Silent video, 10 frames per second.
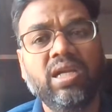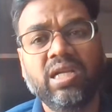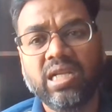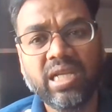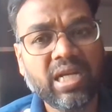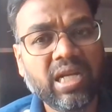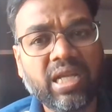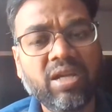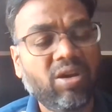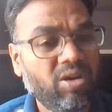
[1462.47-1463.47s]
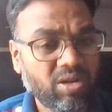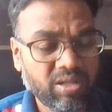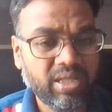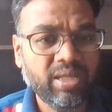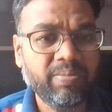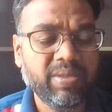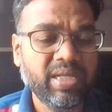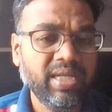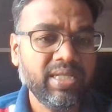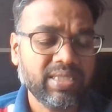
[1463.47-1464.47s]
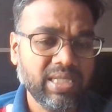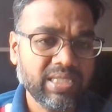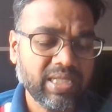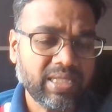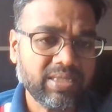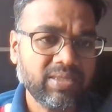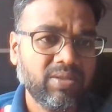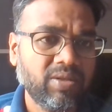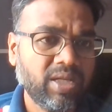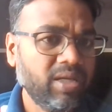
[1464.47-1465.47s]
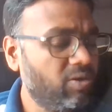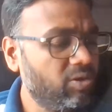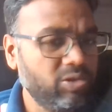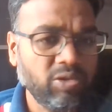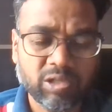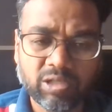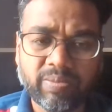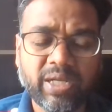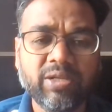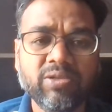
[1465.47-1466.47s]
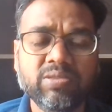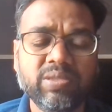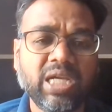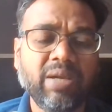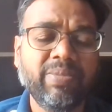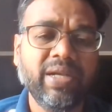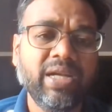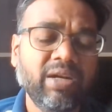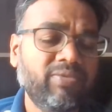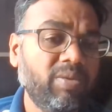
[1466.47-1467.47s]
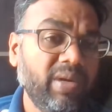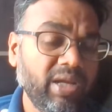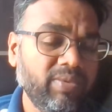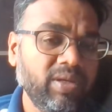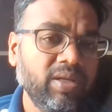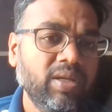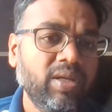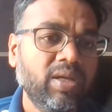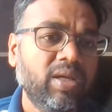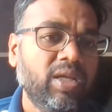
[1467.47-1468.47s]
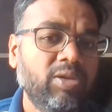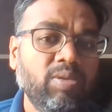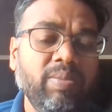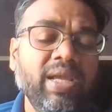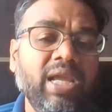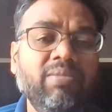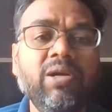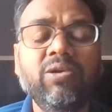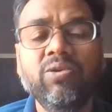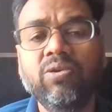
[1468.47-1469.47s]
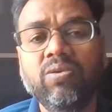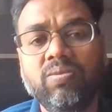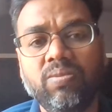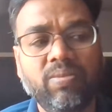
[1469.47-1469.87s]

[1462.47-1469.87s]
clearly all the BA skill sets. Okay, go through all the videos which I have created from day one. You will be able to,